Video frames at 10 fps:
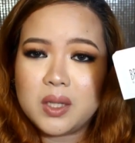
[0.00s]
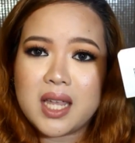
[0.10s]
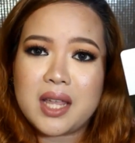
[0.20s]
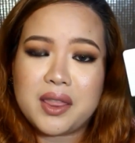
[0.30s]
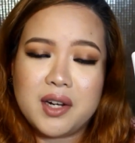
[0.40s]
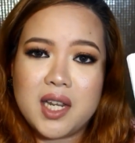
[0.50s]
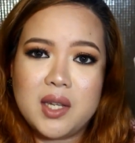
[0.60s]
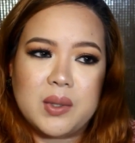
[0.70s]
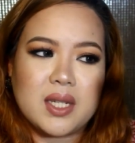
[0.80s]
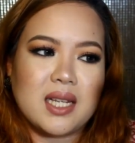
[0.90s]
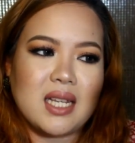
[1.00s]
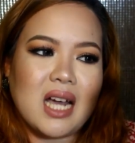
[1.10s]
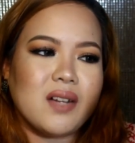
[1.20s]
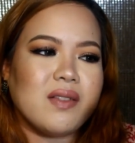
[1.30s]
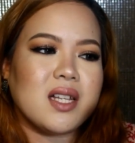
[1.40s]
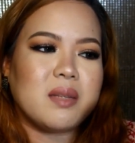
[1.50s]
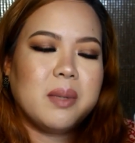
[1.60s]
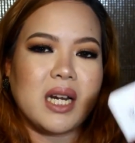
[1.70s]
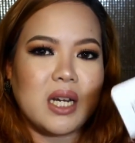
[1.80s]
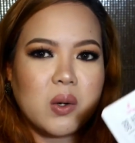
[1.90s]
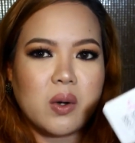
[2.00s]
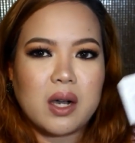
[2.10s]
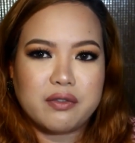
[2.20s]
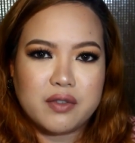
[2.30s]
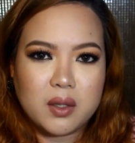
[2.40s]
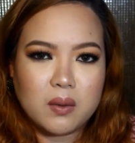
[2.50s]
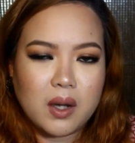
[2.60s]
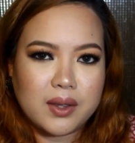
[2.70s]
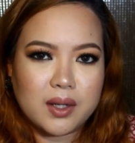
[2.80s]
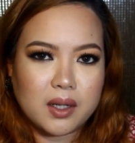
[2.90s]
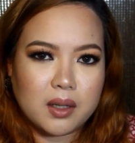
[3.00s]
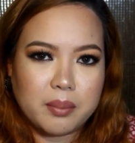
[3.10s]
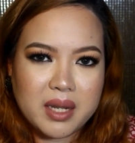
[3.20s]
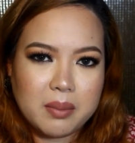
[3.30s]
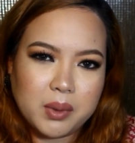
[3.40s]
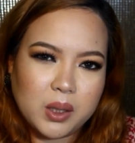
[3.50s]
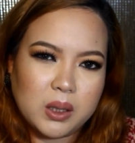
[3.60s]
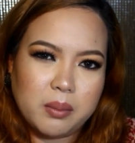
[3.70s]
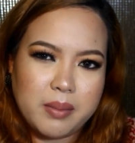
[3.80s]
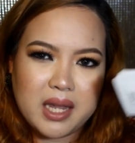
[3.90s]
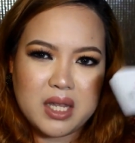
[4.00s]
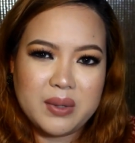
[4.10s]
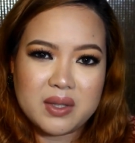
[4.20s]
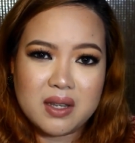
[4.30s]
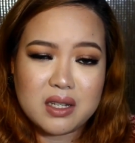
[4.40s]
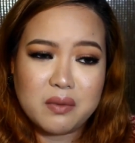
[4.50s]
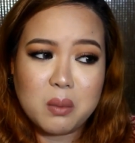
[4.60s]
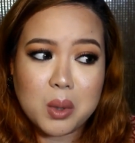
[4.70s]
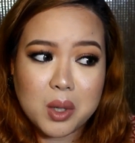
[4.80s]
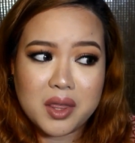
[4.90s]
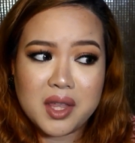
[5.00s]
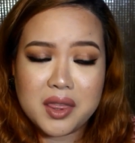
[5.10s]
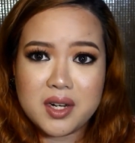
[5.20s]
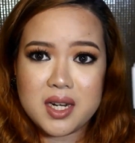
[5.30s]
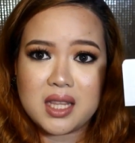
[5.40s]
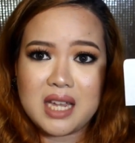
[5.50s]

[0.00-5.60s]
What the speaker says: I only get 3 uses out of this, but I know a few other people may use this more than 3